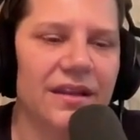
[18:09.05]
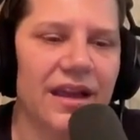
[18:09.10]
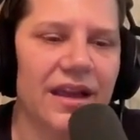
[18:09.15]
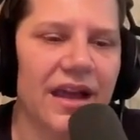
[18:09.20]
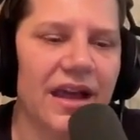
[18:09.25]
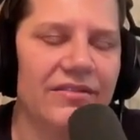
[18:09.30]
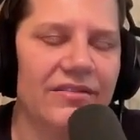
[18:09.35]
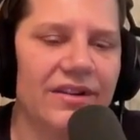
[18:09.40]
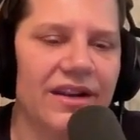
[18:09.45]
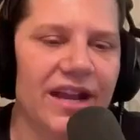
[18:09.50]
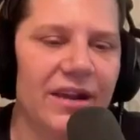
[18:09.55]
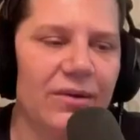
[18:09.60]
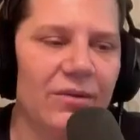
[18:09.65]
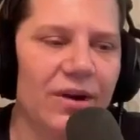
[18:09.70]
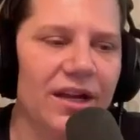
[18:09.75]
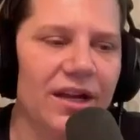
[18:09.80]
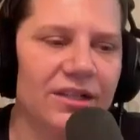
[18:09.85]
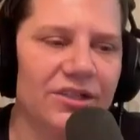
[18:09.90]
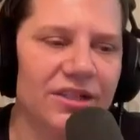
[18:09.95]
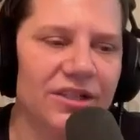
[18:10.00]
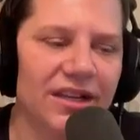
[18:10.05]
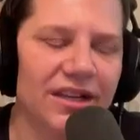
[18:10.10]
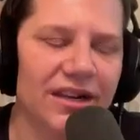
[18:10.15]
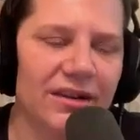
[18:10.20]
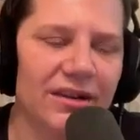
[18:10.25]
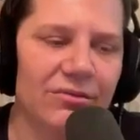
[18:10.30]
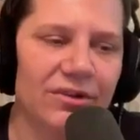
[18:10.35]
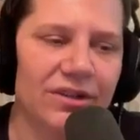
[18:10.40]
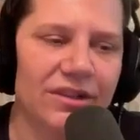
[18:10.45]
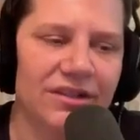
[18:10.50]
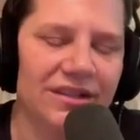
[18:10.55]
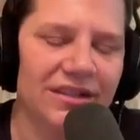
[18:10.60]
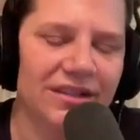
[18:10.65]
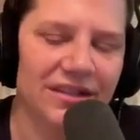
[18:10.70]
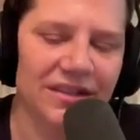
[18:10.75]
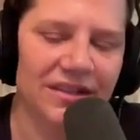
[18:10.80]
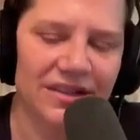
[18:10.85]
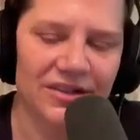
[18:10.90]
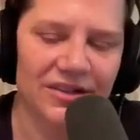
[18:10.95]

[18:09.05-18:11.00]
have an iWatch and I really